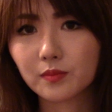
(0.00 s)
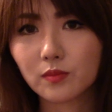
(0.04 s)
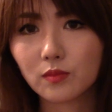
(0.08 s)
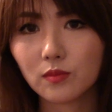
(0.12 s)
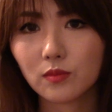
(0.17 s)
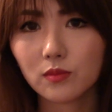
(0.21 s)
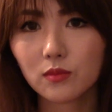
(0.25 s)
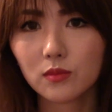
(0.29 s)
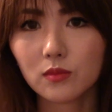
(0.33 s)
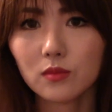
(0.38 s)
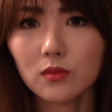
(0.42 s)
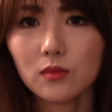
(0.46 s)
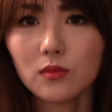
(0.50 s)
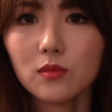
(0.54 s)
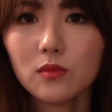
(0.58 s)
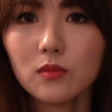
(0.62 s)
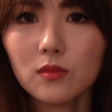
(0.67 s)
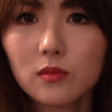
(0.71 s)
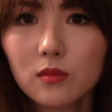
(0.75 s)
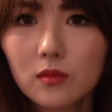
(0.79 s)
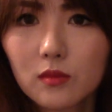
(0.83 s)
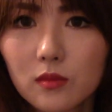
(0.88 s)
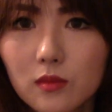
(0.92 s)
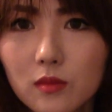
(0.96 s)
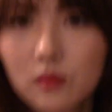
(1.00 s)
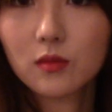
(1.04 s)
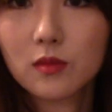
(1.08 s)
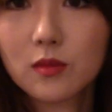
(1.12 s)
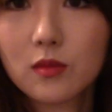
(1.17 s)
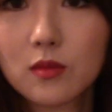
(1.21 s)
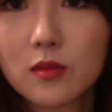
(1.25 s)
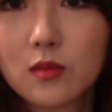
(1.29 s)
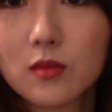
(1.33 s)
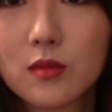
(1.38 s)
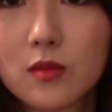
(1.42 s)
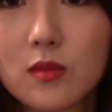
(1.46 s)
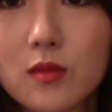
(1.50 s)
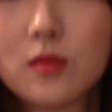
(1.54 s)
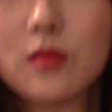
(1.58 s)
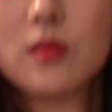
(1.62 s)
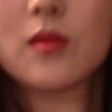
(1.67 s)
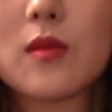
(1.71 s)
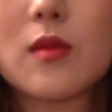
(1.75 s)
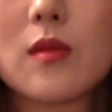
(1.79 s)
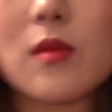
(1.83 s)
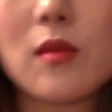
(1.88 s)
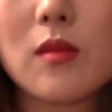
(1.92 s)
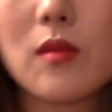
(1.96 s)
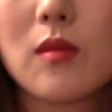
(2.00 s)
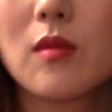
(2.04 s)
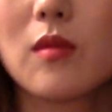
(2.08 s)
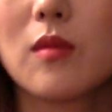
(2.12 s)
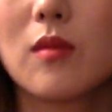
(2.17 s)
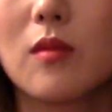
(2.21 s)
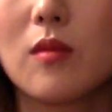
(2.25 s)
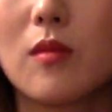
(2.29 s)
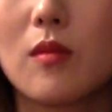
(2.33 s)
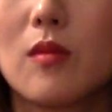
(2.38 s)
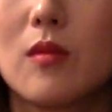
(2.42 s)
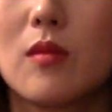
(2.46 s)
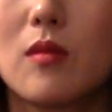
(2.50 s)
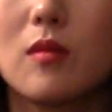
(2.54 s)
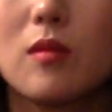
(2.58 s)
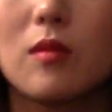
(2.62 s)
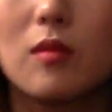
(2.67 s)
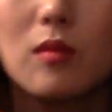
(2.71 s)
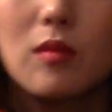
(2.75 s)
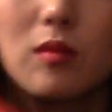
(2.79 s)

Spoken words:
Nothing is said.